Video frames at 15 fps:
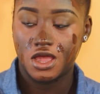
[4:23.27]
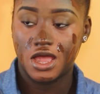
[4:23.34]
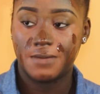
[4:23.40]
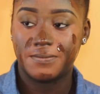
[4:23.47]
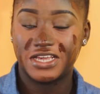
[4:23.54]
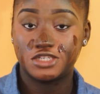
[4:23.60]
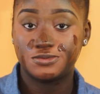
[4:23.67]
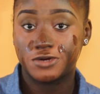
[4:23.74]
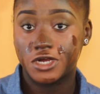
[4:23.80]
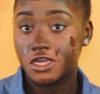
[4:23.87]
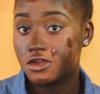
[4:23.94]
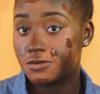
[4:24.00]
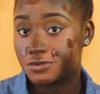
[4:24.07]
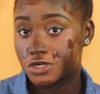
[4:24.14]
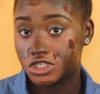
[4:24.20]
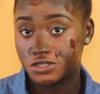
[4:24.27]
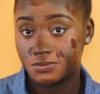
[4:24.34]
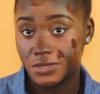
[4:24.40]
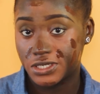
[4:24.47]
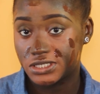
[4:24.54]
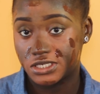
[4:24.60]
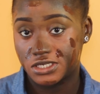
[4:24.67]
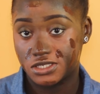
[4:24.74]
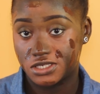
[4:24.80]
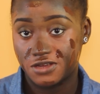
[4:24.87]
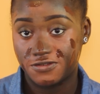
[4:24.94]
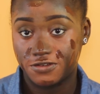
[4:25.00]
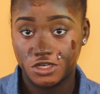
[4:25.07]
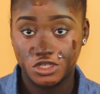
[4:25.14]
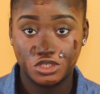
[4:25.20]
And by spraying your brush, it makes it easier
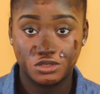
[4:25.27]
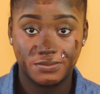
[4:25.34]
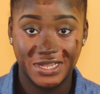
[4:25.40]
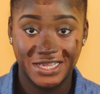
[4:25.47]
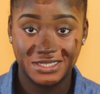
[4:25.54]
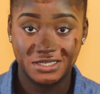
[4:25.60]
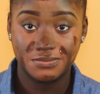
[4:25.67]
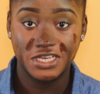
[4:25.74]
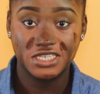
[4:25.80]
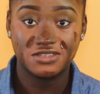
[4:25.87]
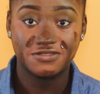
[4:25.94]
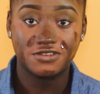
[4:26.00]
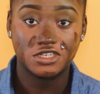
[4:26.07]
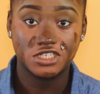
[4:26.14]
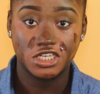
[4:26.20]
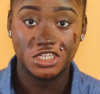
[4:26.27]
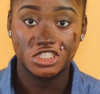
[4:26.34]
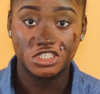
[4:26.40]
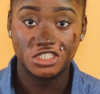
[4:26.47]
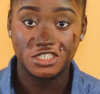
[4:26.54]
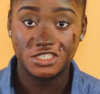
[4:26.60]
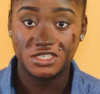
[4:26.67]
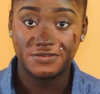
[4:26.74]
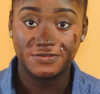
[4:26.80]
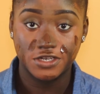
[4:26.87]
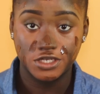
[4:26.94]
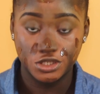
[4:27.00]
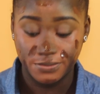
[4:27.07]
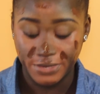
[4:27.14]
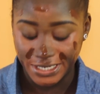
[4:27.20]
for you to blend. It makes the foundation easier for
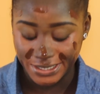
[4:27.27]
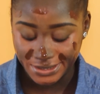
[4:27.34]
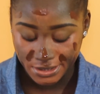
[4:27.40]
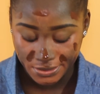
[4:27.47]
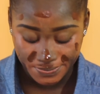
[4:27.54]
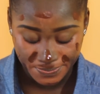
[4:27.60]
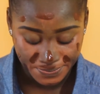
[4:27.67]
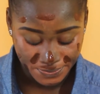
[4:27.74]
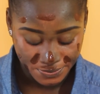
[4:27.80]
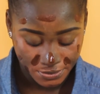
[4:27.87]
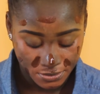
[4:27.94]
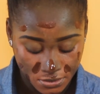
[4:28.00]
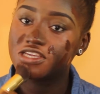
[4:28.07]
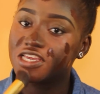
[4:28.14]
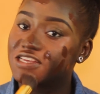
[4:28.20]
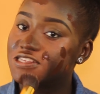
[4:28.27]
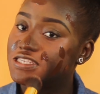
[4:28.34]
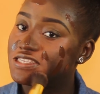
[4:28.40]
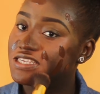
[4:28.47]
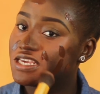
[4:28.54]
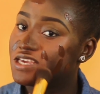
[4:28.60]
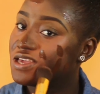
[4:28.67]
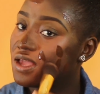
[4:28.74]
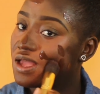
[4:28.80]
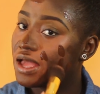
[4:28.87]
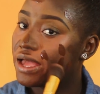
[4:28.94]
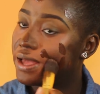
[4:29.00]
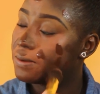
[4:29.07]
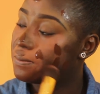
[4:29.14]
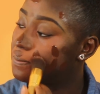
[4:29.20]
you to blend. As you can see,
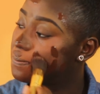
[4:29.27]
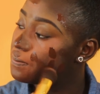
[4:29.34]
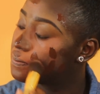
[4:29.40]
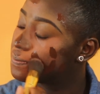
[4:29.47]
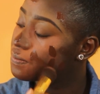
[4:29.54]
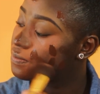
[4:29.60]
I'm